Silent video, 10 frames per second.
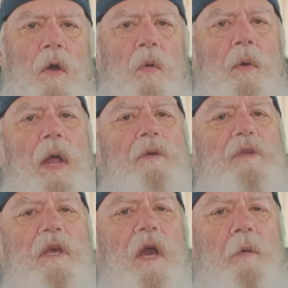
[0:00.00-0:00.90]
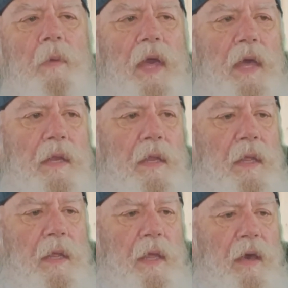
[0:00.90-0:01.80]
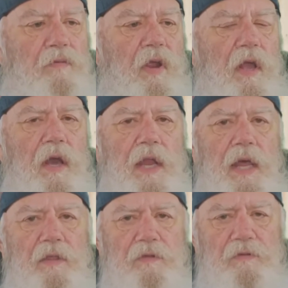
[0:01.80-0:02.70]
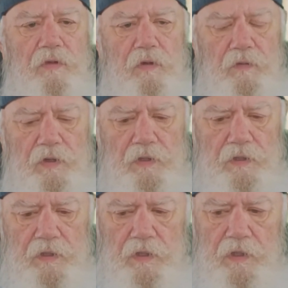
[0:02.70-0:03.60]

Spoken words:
When I was a young man, after I got out of the service,